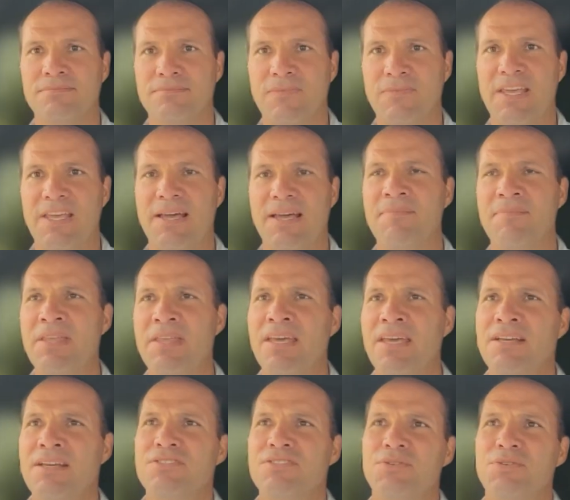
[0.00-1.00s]
Yeah.
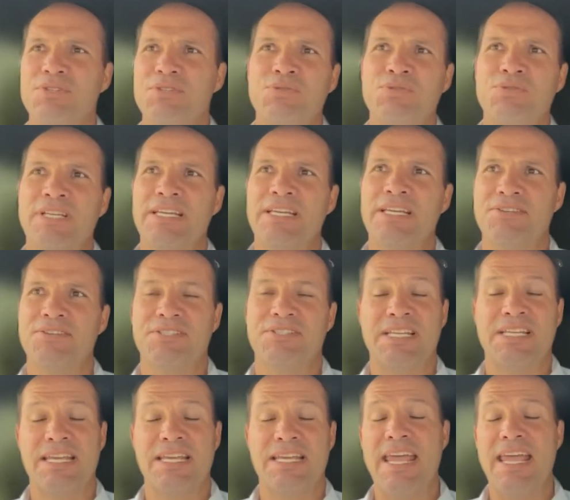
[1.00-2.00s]
So it's really
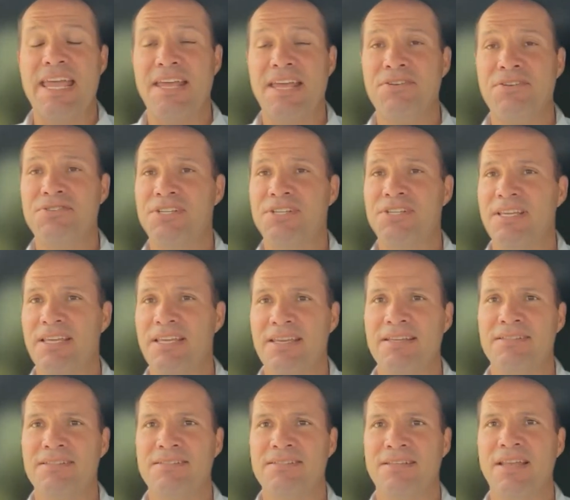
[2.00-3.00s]
interesting. And energy
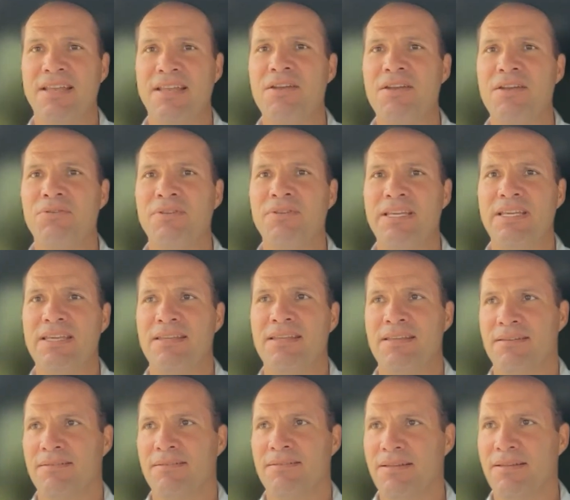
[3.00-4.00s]
is not only,
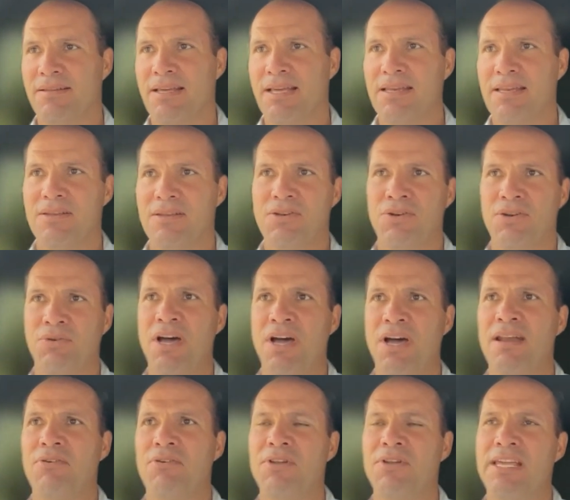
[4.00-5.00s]
not
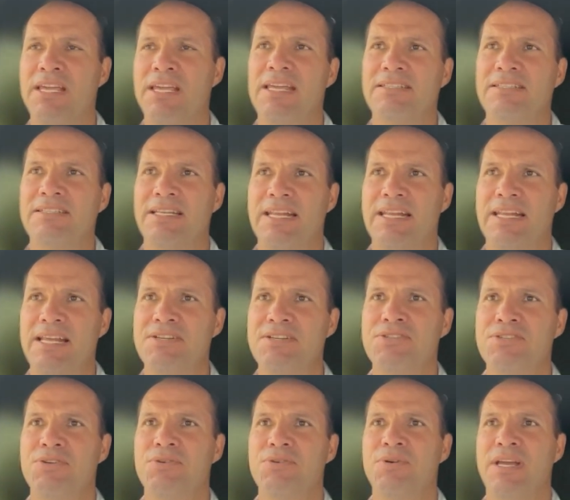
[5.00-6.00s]
only is it an
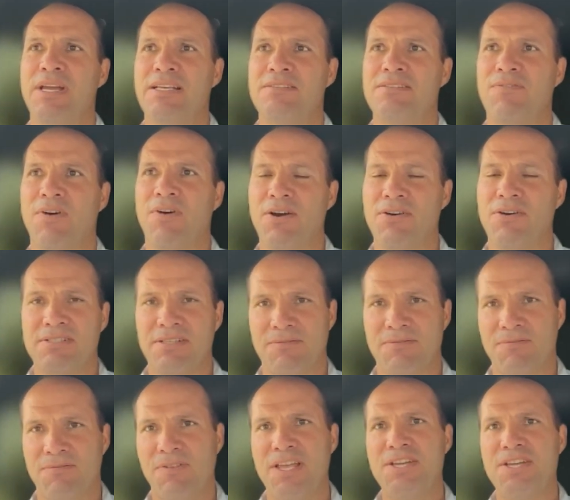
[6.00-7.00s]
issue as far as
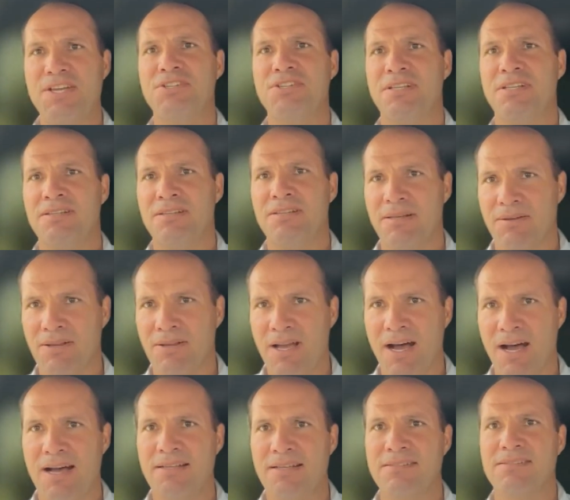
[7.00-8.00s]
inflation and
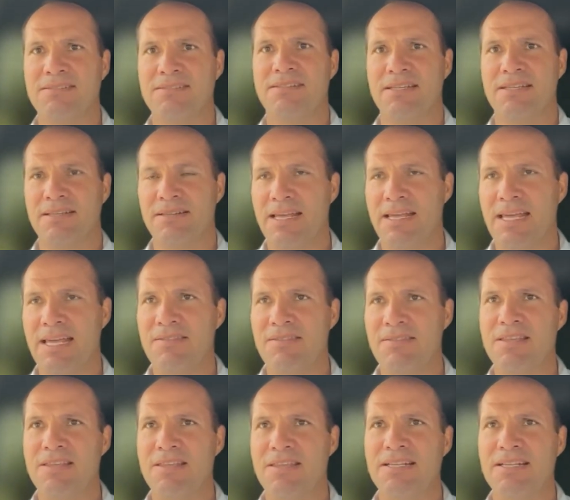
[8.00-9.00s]
costs and
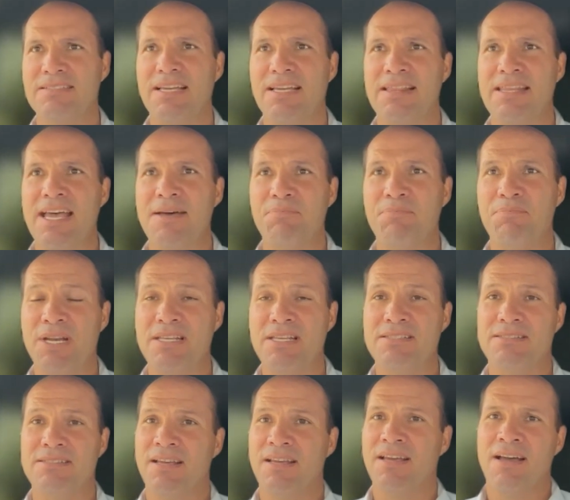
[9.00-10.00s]
things like that, but
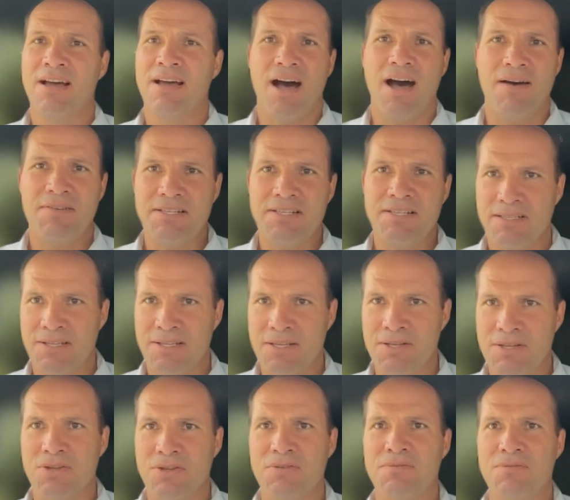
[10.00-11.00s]
it's obviously,
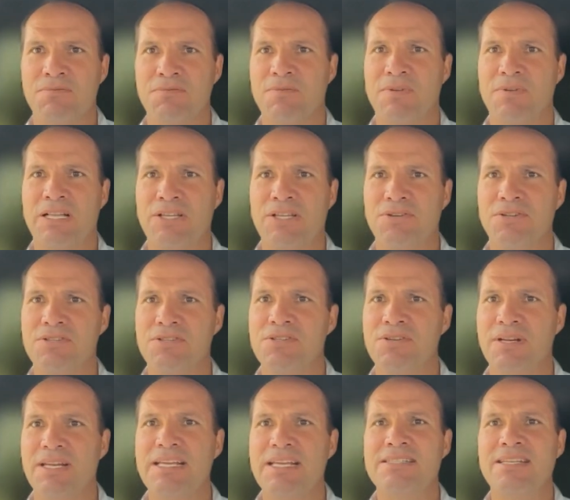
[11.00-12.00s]
and you've alluded to
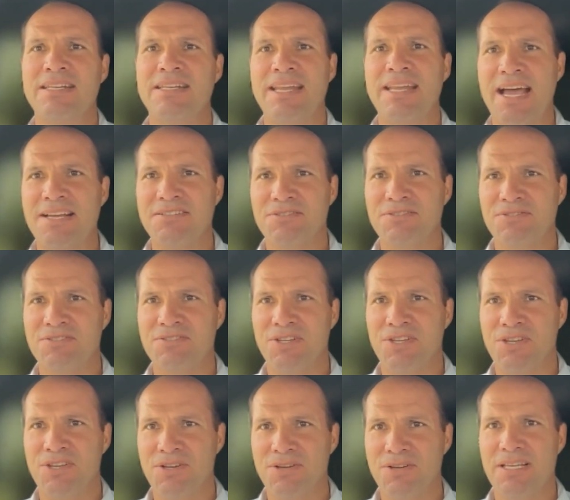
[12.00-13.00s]
it, it's a national
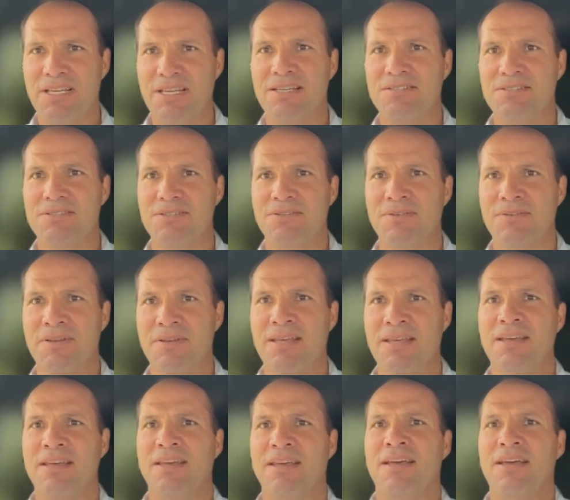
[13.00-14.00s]
security issue,
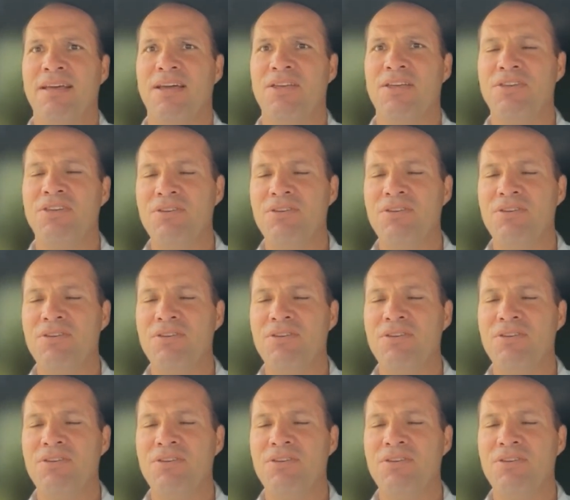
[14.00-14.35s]
a huge